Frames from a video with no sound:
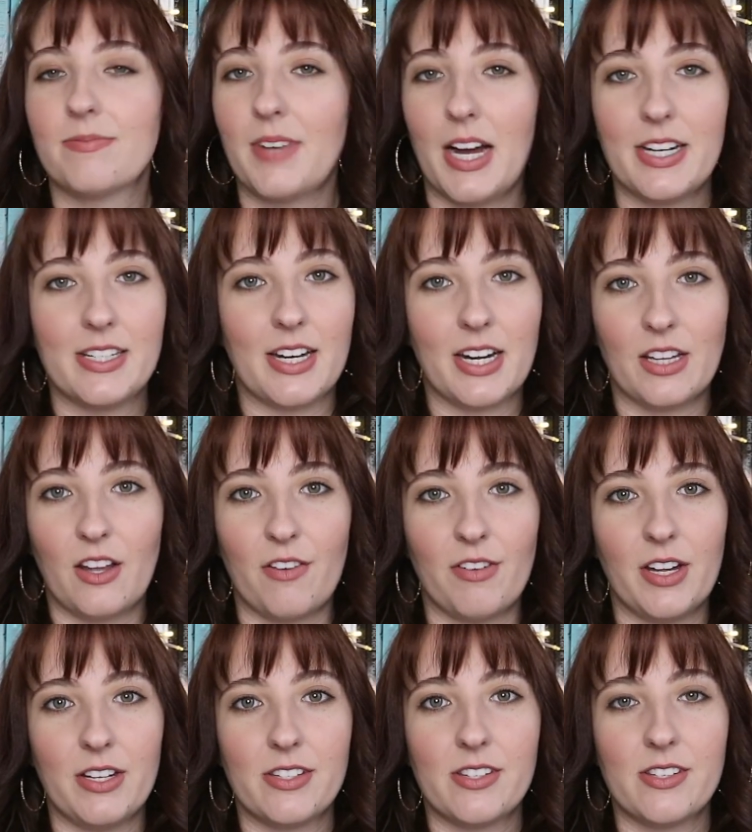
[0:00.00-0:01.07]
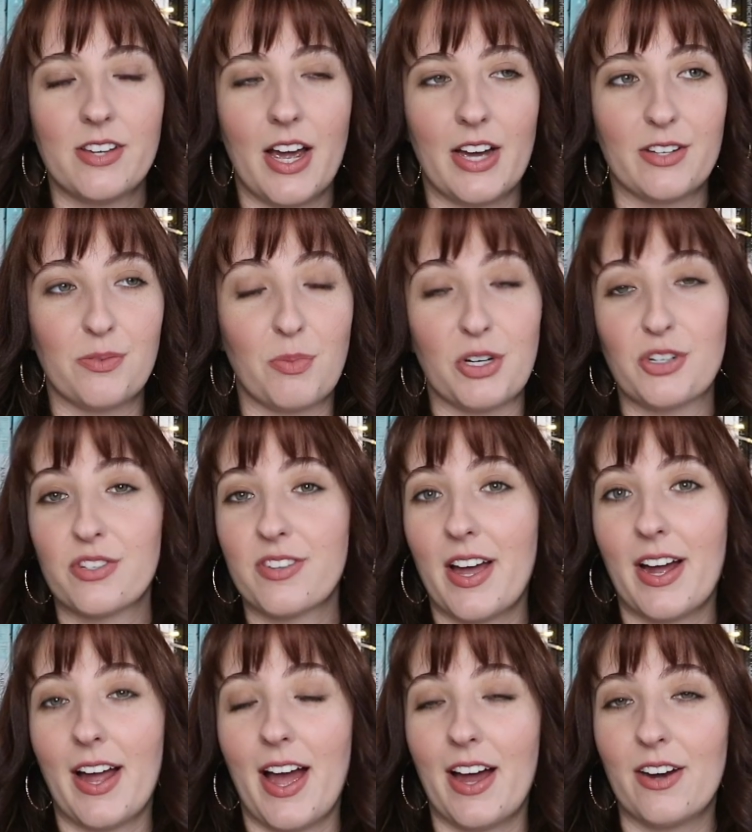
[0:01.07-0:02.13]
I didn't love it as much as
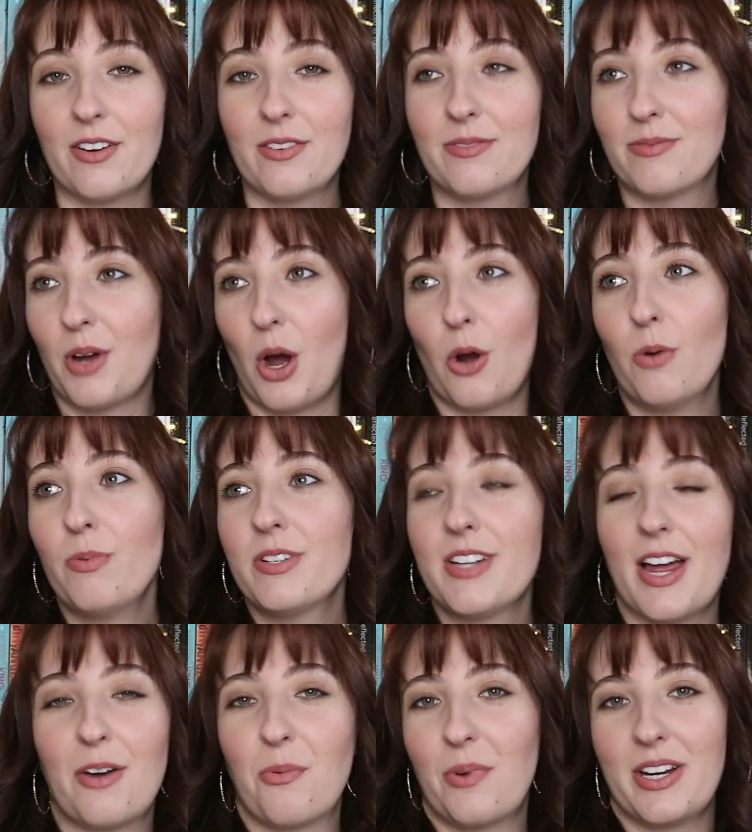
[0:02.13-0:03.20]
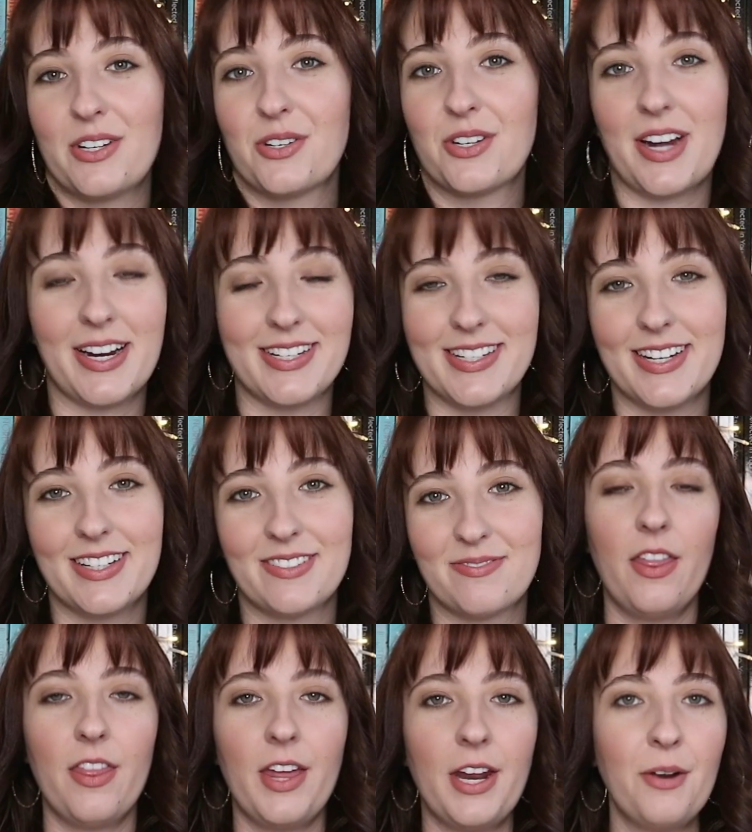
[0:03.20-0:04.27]
I had hoped and wished I did.
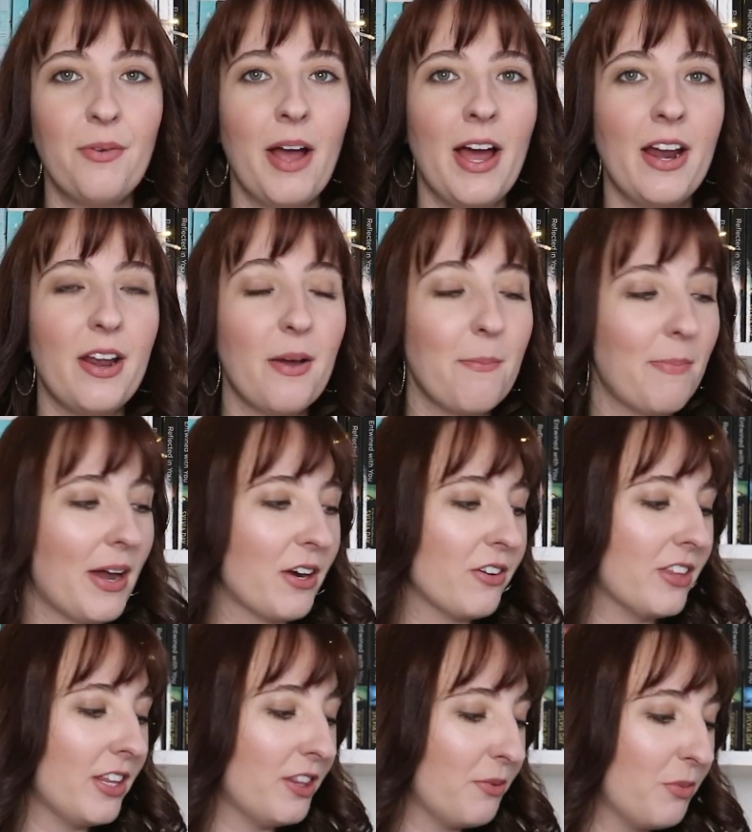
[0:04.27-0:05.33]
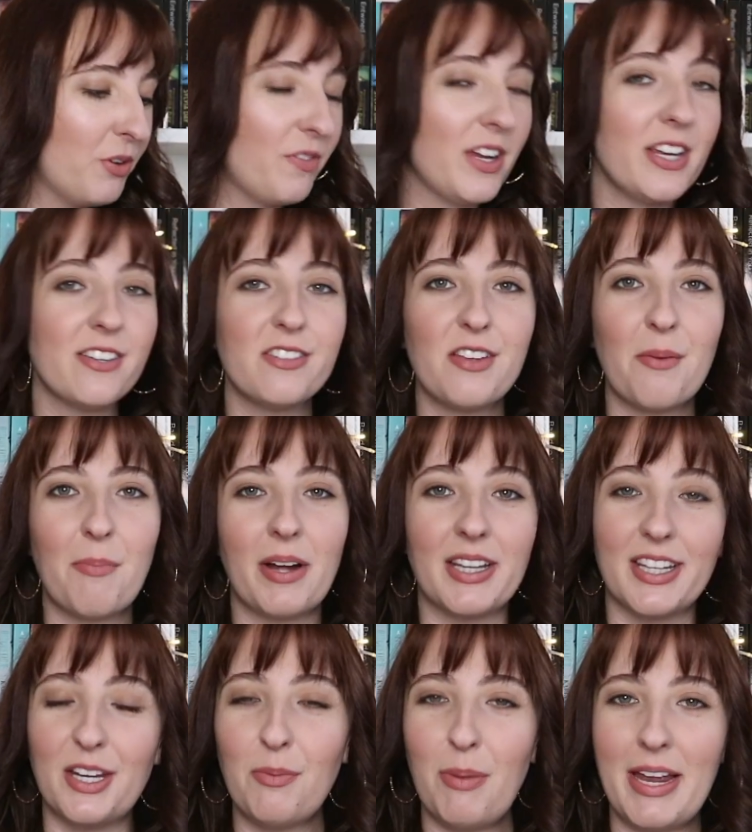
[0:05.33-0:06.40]
Then I read Better Than the Movies by
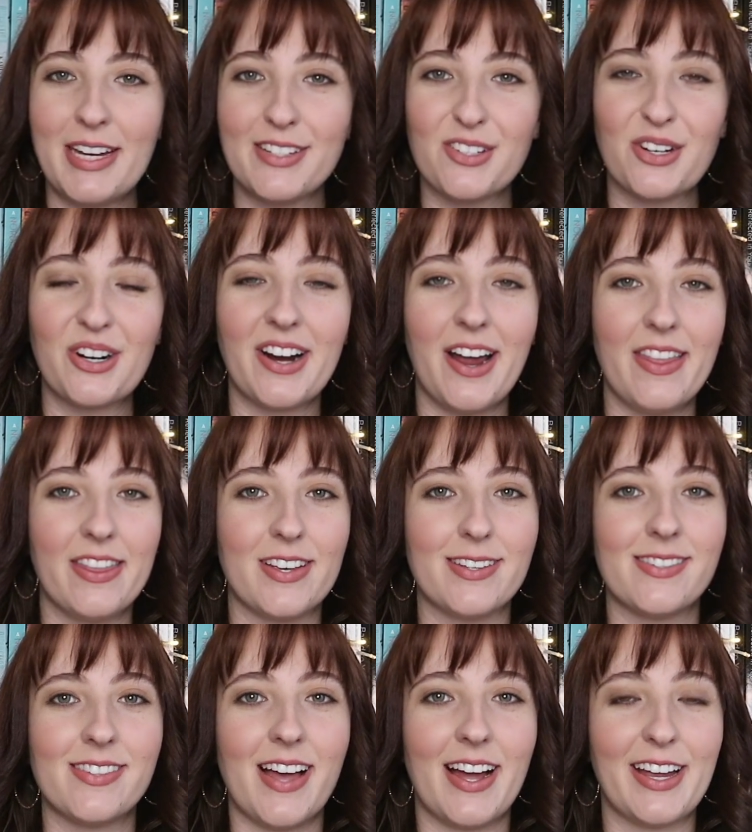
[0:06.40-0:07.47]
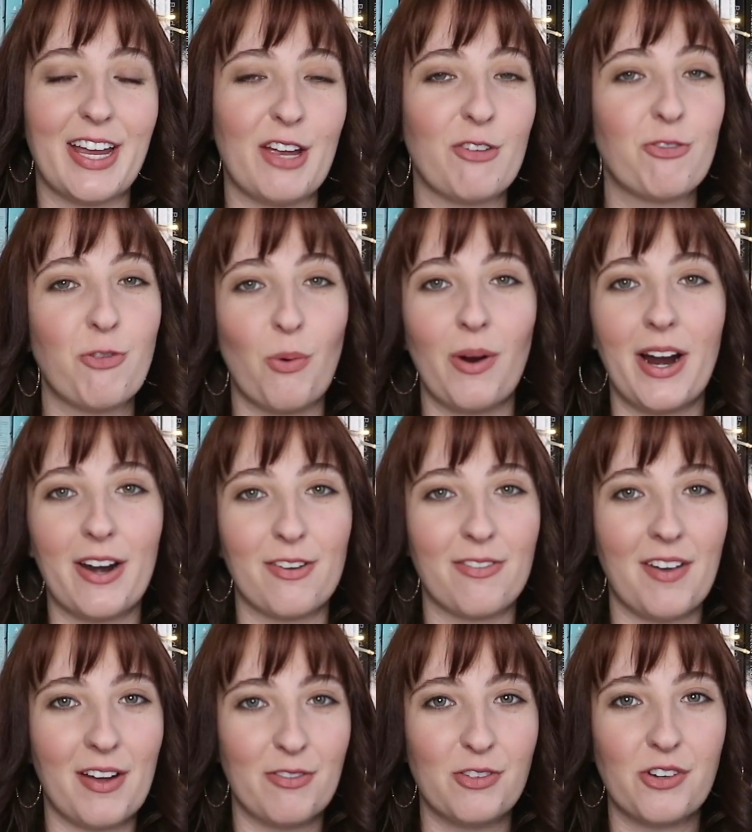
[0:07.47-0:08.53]
Lynn Painter, and this I gave four out of
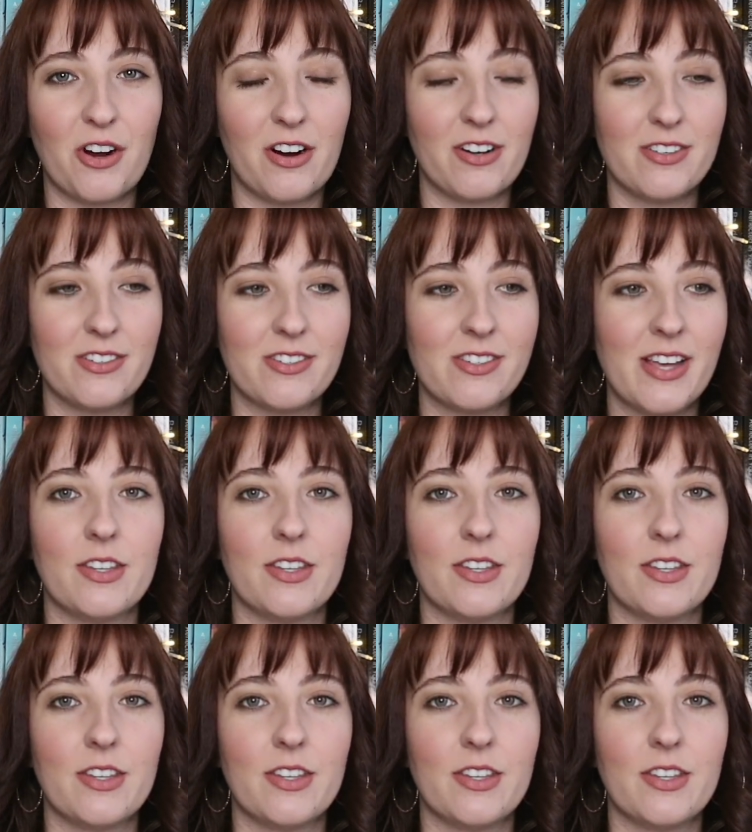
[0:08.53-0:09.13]
five stars.